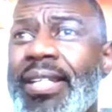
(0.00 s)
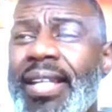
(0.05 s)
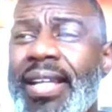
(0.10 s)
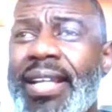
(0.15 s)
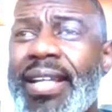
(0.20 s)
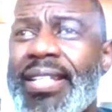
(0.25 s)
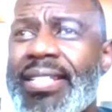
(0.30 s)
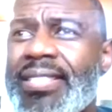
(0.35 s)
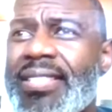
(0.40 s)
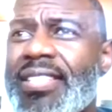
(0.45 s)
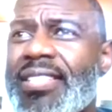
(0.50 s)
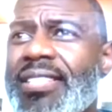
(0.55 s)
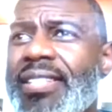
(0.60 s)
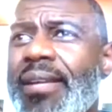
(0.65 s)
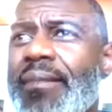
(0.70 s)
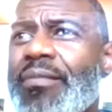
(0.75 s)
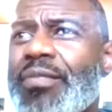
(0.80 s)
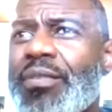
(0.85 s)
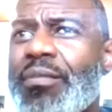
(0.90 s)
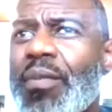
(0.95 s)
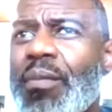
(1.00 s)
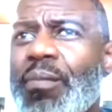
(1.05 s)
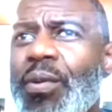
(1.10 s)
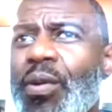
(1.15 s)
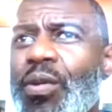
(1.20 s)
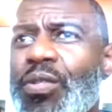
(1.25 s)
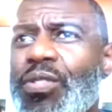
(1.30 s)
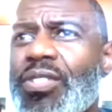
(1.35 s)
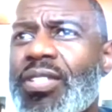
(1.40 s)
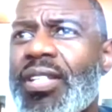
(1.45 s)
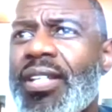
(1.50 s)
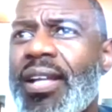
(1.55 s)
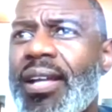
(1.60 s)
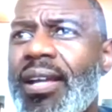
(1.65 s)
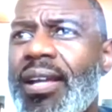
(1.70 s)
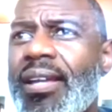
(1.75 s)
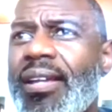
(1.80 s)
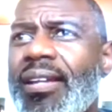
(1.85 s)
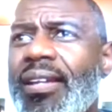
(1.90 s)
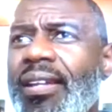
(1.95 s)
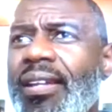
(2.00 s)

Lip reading: and I guess this stems from a post that I